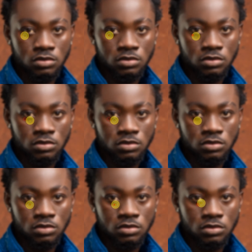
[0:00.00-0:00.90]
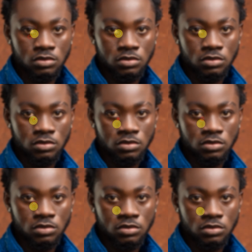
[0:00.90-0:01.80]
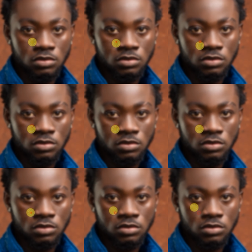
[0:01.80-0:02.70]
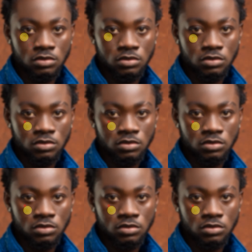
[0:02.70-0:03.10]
No one is speaking in this clip.